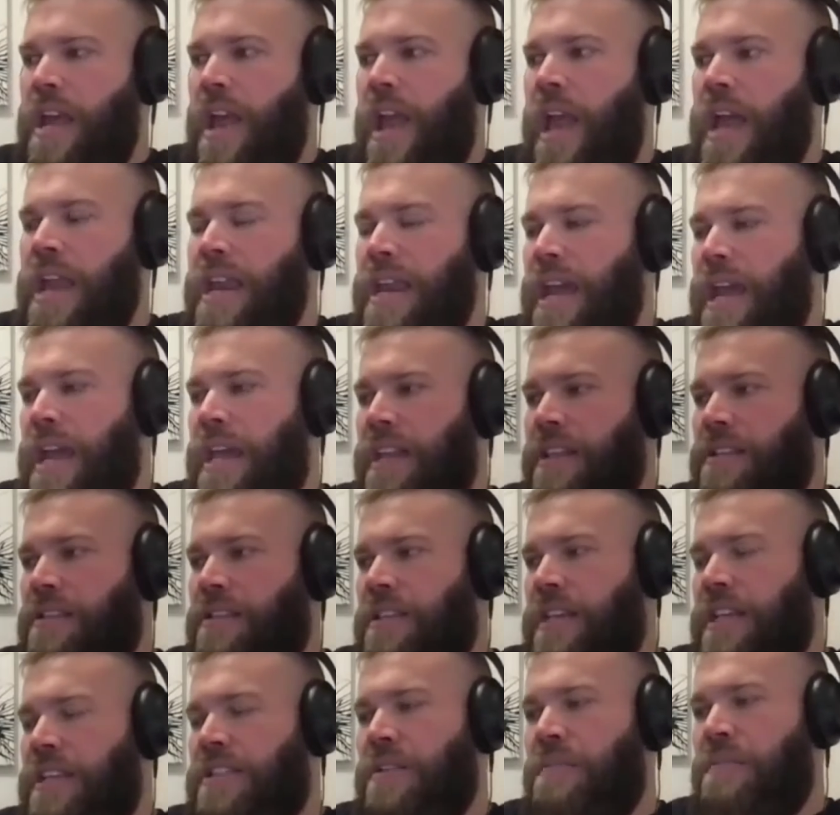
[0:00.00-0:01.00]
and
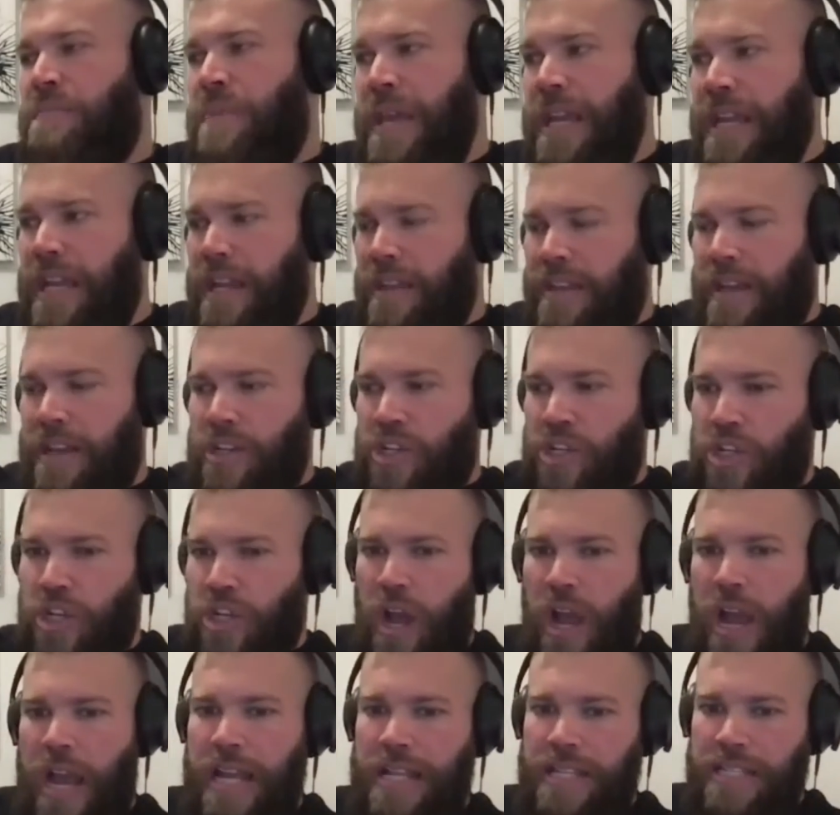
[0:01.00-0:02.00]
it's a beacon that
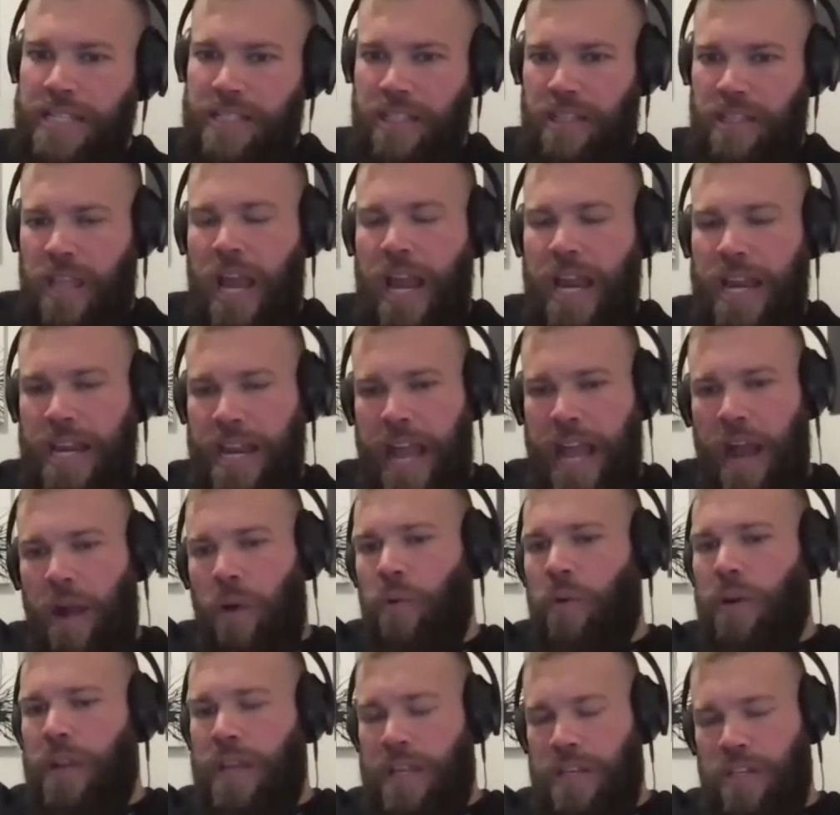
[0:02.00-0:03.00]
shines light
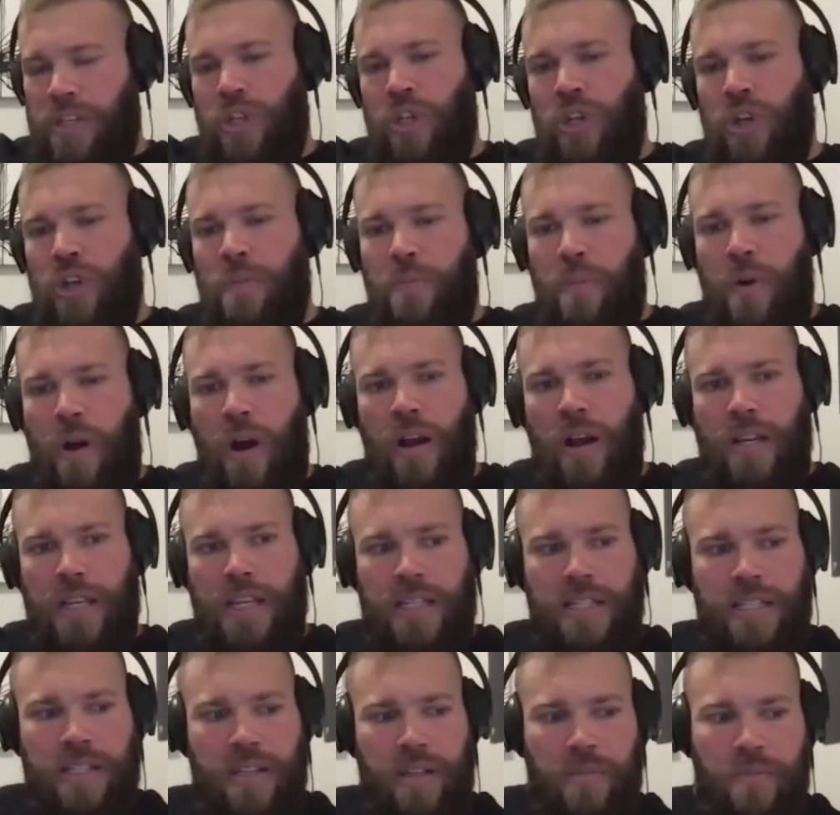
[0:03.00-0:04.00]
out into your
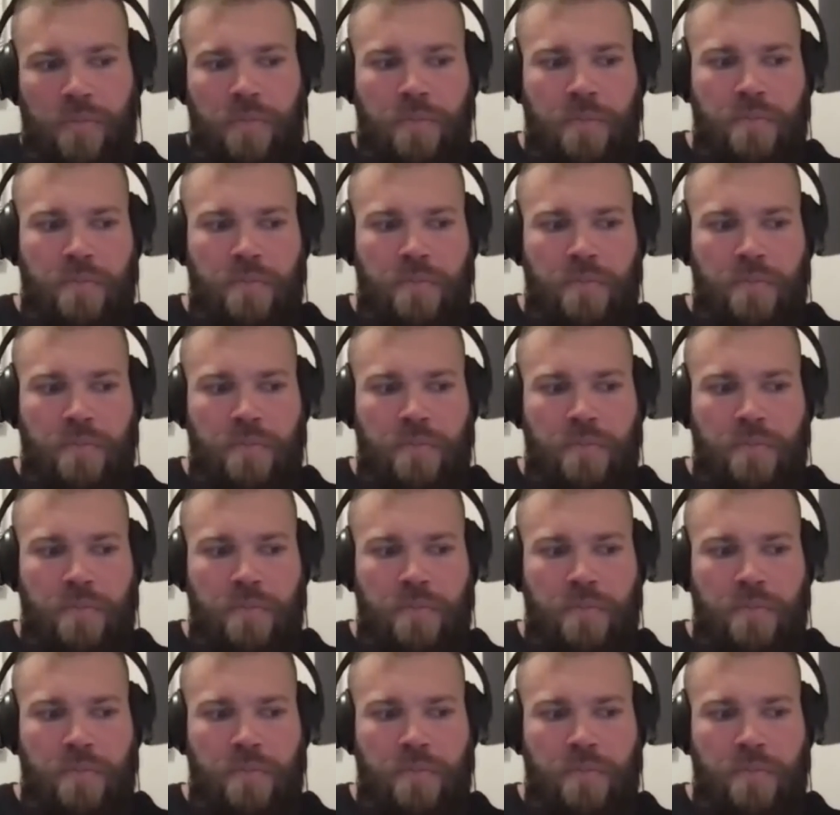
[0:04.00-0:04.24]
body to